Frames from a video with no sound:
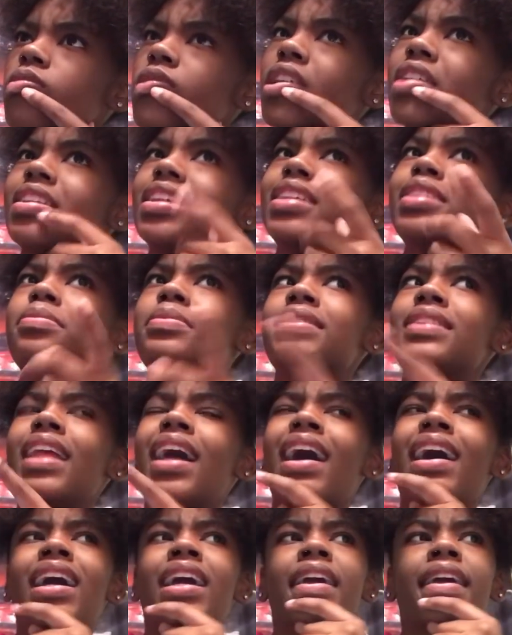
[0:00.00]
this was
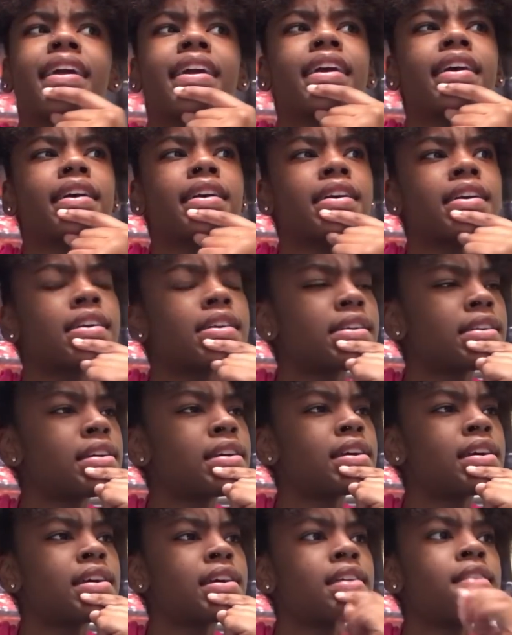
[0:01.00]
like,
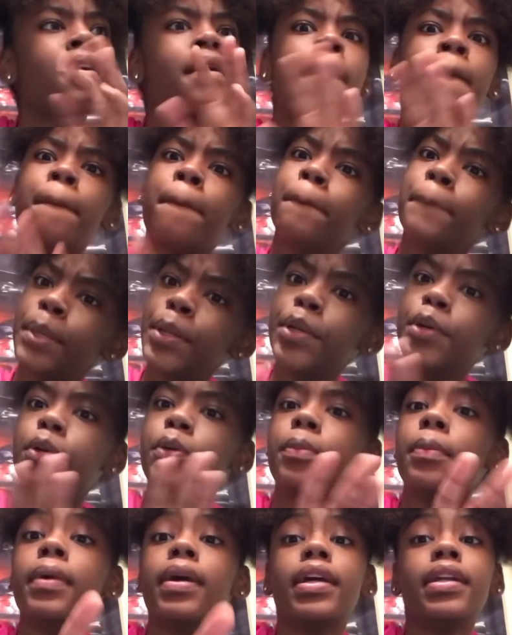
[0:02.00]
boom.
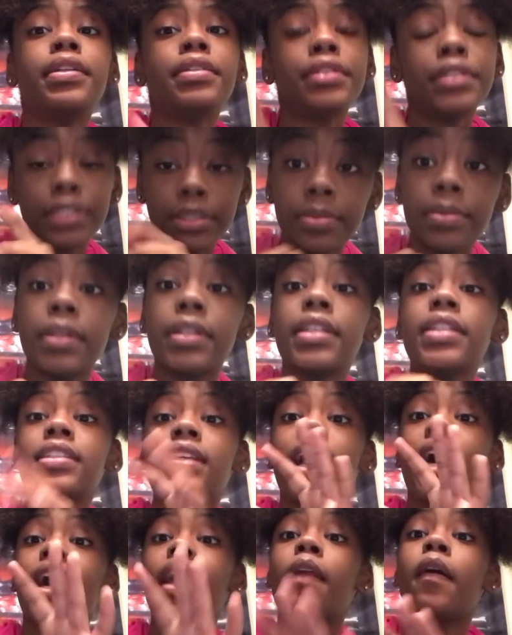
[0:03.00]
This
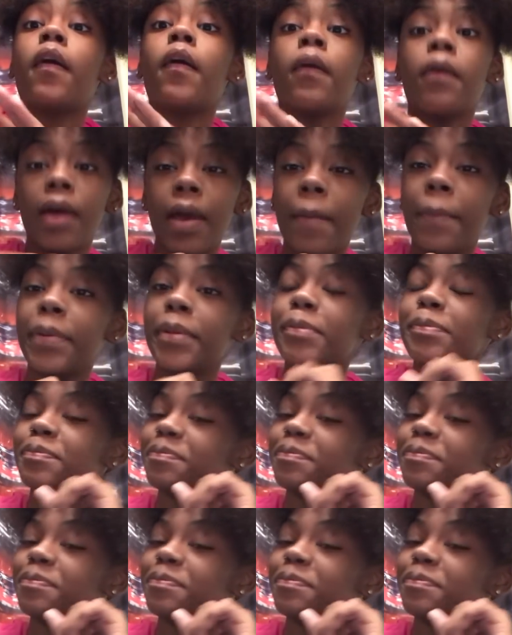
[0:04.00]
had all happened.